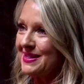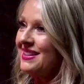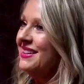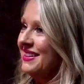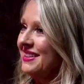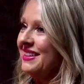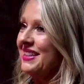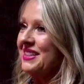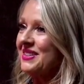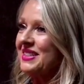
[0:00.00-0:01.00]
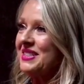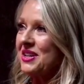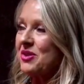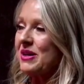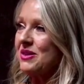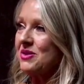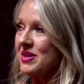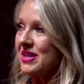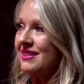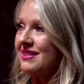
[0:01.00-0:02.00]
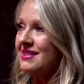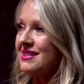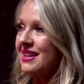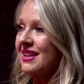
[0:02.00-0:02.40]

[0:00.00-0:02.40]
Right, right. You know they talk about the wins,